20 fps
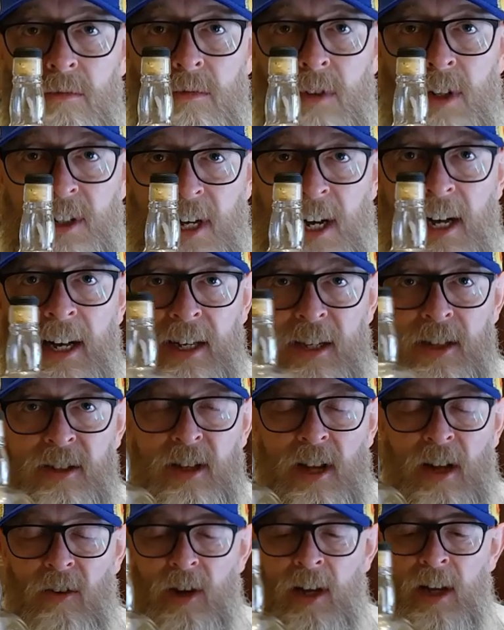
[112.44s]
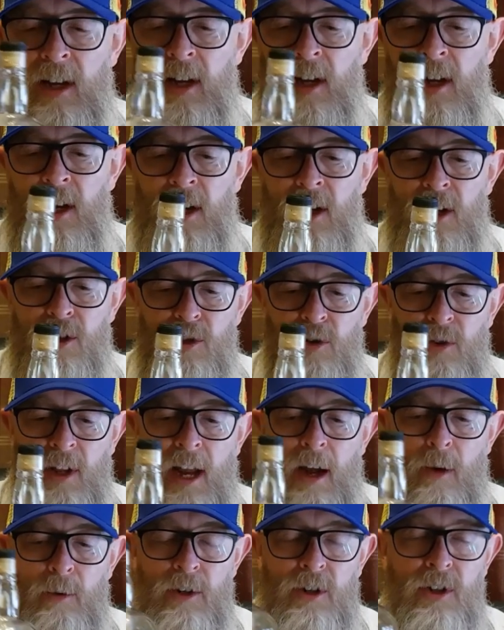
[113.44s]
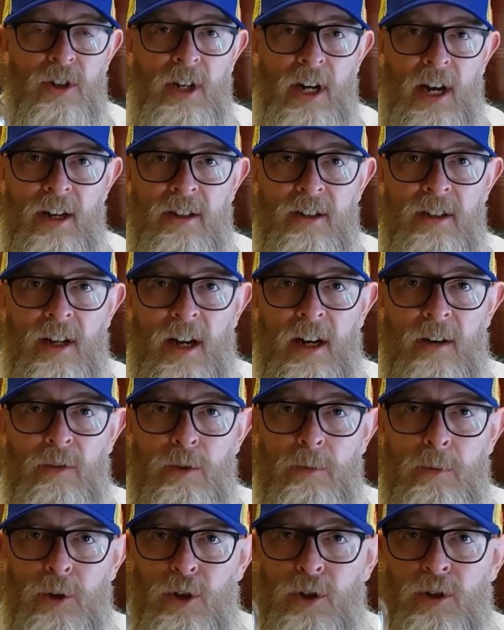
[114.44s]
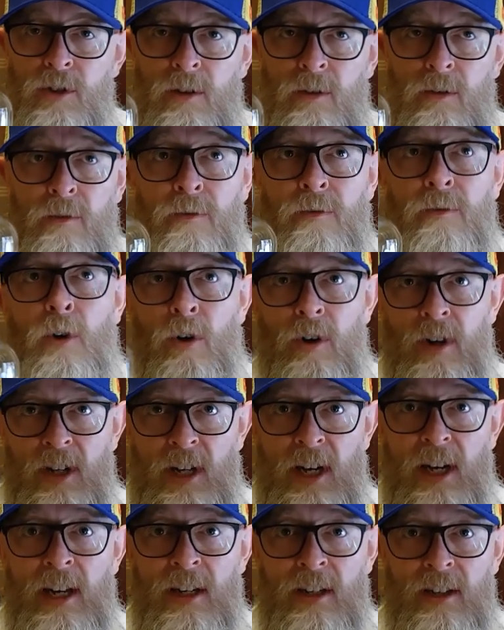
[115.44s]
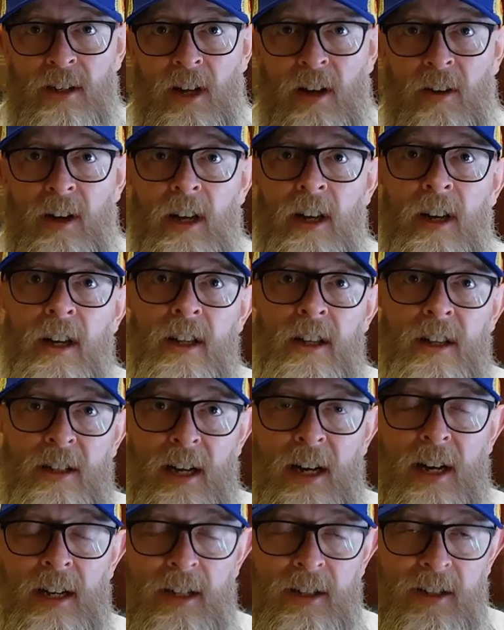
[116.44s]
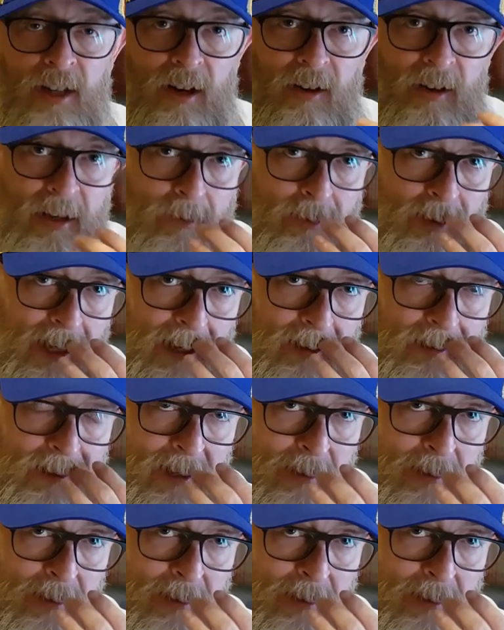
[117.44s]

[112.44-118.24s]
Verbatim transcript: the Teeling distillery. So that would suggest that it was produced for the Teeling distillery. Teeling distillery themselves